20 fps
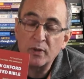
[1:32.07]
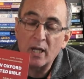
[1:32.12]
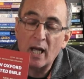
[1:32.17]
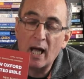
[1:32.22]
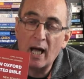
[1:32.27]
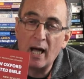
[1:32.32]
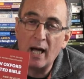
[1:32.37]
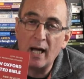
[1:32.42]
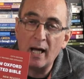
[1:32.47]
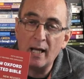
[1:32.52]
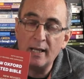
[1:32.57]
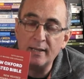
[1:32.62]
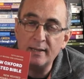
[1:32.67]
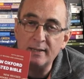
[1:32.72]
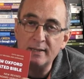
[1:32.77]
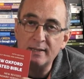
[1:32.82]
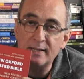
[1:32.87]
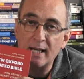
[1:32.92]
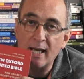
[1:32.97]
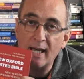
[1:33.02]

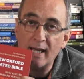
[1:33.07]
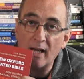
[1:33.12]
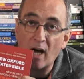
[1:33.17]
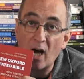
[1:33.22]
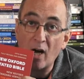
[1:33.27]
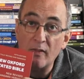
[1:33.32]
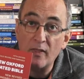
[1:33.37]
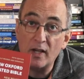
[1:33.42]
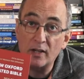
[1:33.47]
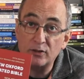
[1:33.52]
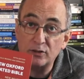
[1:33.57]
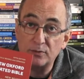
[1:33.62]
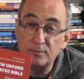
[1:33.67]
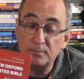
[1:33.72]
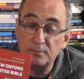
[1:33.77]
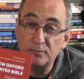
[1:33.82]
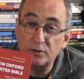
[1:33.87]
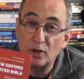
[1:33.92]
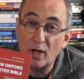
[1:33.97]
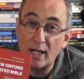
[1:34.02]
And other
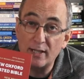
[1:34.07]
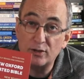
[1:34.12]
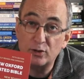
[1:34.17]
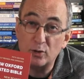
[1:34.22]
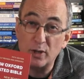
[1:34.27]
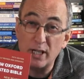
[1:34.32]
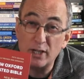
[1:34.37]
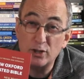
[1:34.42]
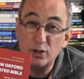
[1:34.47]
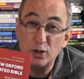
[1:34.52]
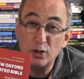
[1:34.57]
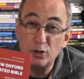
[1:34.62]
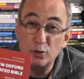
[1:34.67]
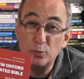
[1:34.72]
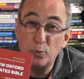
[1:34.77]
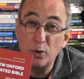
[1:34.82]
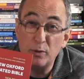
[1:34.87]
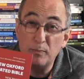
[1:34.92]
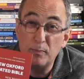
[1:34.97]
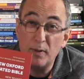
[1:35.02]
translations
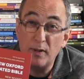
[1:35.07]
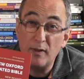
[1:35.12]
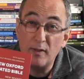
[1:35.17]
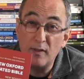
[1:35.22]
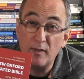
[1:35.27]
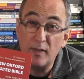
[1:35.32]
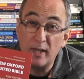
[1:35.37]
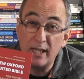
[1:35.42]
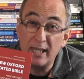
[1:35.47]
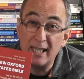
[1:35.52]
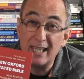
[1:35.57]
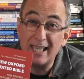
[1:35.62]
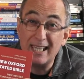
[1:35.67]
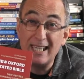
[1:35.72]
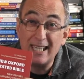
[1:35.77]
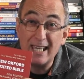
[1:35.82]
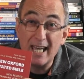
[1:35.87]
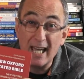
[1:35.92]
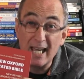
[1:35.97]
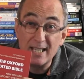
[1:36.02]
would be the
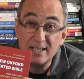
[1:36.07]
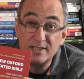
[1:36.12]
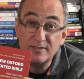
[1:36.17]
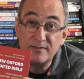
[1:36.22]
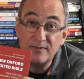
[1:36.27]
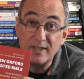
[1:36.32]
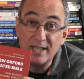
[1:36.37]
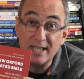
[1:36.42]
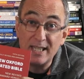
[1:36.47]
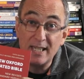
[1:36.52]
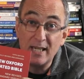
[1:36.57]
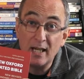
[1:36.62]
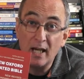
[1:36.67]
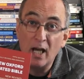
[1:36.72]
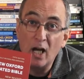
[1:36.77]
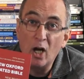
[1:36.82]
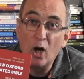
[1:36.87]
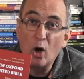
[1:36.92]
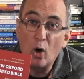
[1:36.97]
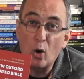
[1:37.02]
ESV
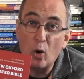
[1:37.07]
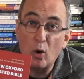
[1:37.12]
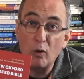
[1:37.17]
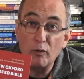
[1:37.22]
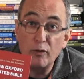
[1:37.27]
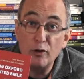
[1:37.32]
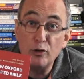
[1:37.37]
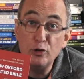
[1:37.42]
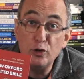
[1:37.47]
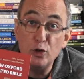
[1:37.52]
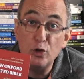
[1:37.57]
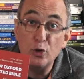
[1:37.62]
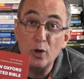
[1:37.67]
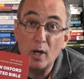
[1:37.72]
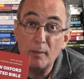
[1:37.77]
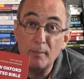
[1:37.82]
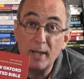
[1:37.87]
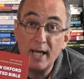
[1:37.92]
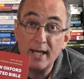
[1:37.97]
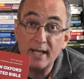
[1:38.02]
or the New
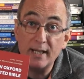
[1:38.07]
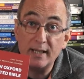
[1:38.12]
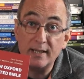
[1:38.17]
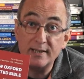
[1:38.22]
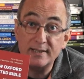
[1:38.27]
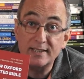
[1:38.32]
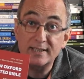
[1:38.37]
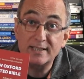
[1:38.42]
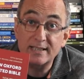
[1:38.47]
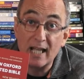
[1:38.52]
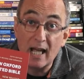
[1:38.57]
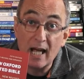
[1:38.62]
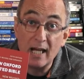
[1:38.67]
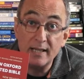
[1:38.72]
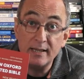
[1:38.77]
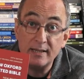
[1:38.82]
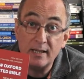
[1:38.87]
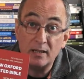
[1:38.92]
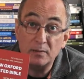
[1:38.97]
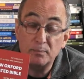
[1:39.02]
American
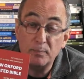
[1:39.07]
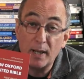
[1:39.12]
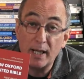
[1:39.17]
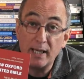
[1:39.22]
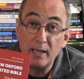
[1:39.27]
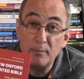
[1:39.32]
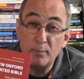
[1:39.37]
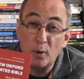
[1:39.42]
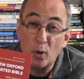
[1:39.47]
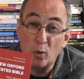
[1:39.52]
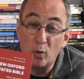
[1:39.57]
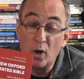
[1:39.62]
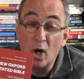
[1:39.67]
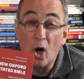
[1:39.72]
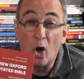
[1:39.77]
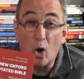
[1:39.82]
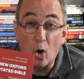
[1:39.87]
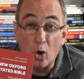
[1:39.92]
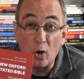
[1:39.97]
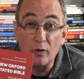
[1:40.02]
Standard Bible
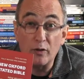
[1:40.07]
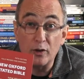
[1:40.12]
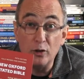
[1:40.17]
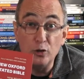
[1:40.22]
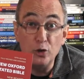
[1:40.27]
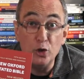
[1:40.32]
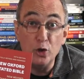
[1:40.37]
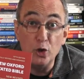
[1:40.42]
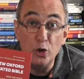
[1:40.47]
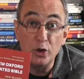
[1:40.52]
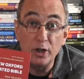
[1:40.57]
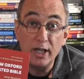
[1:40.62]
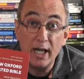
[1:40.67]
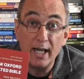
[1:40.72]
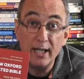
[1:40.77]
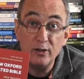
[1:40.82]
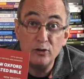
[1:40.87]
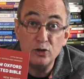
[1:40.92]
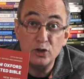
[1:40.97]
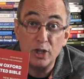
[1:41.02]
or the New
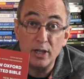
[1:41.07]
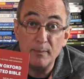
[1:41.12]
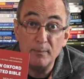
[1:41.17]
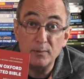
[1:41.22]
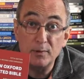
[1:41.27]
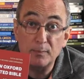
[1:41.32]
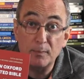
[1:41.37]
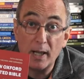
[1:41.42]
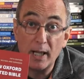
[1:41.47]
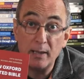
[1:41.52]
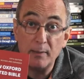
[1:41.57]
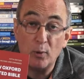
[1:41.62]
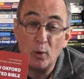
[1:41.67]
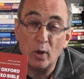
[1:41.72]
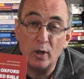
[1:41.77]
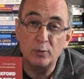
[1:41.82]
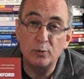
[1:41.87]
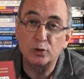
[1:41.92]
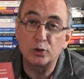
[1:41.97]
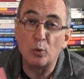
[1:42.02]
King James Bible.
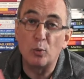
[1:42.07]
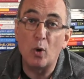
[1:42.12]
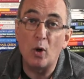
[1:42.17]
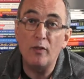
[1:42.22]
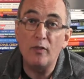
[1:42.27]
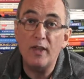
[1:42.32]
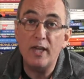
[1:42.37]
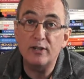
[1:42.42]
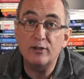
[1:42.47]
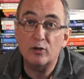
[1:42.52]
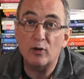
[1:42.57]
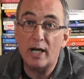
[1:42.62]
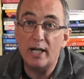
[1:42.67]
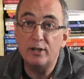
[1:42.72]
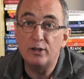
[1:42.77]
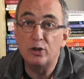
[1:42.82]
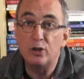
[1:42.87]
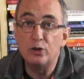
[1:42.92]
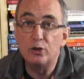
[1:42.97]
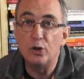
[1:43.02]
And so what they try
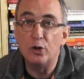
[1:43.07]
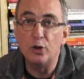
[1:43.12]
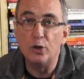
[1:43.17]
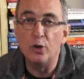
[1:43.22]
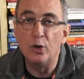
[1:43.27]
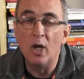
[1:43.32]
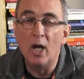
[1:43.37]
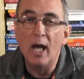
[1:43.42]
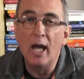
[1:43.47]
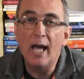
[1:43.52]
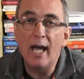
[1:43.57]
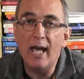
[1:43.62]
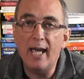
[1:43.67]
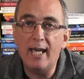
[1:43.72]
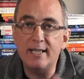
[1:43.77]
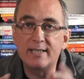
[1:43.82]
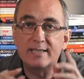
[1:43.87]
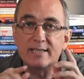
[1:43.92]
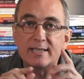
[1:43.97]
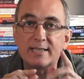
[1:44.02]
to do
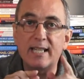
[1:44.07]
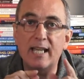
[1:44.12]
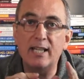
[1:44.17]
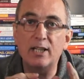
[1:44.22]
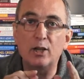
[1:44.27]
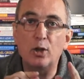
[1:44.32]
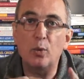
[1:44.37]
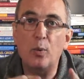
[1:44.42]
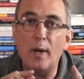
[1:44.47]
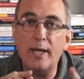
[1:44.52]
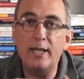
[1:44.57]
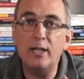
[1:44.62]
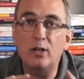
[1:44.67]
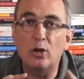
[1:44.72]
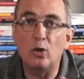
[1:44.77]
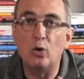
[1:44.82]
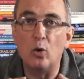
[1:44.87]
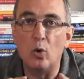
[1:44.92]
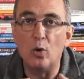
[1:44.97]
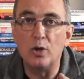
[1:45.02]
is stick quite
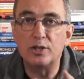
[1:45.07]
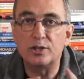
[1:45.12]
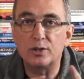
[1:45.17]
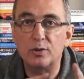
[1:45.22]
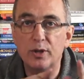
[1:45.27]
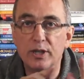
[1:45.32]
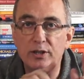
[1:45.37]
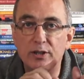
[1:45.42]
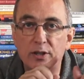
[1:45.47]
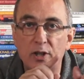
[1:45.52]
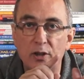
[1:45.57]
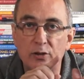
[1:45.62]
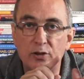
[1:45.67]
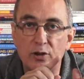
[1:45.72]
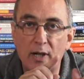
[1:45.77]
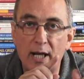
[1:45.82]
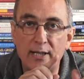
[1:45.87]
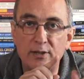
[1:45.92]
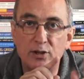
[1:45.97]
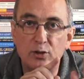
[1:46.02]
closely to
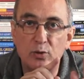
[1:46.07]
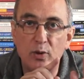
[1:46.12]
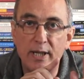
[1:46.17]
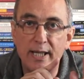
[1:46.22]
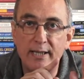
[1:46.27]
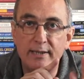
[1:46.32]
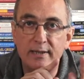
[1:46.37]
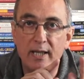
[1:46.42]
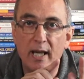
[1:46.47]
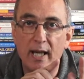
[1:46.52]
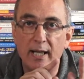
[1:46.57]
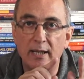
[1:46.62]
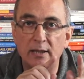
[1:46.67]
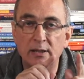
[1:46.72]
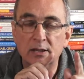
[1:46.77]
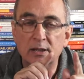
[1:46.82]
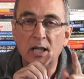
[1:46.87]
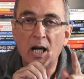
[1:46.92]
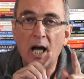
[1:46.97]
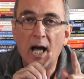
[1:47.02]
translating
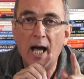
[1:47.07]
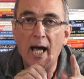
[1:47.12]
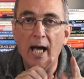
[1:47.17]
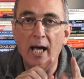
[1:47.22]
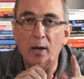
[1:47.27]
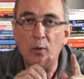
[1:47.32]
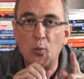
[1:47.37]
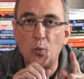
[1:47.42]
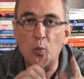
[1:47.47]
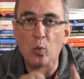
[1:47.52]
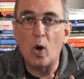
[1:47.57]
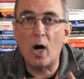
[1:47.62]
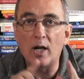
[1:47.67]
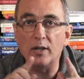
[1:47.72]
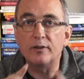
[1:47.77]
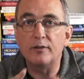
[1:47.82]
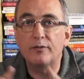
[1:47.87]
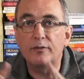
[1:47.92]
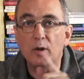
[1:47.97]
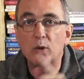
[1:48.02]

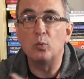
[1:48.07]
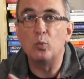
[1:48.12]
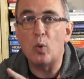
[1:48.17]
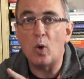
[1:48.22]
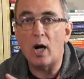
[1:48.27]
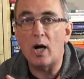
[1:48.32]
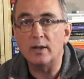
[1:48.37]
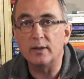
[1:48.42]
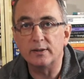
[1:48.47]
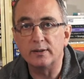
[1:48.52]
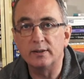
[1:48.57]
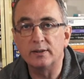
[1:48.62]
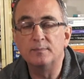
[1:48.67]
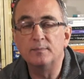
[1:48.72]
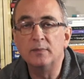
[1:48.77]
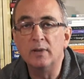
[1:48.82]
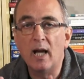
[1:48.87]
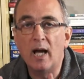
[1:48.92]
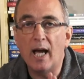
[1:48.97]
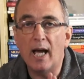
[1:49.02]
word for word
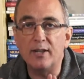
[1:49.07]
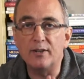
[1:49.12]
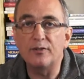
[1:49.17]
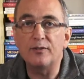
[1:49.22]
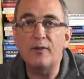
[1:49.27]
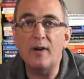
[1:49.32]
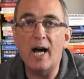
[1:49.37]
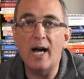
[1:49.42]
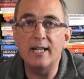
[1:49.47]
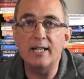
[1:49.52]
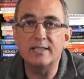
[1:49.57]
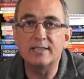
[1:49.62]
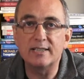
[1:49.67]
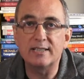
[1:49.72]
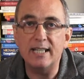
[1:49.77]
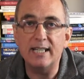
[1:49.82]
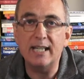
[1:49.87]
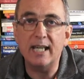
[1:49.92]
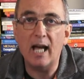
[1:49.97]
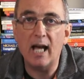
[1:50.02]
as far as
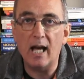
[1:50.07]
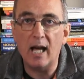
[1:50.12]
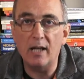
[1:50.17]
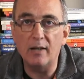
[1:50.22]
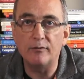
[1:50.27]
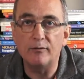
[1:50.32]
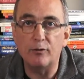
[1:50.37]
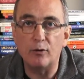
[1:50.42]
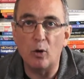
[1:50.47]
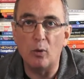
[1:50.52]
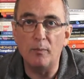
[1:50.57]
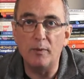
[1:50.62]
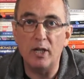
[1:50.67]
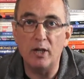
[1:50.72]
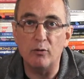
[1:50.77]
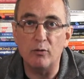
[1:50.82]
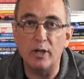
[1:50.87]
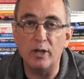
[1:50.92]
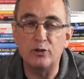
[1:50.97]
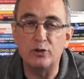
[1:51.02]
they can from the
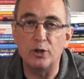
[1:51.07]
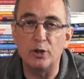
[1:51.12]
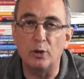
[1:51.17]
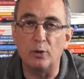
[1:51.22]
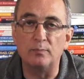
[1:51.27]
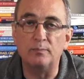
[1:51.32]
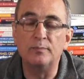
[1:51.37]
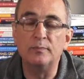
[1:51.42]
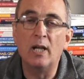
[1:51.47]
original.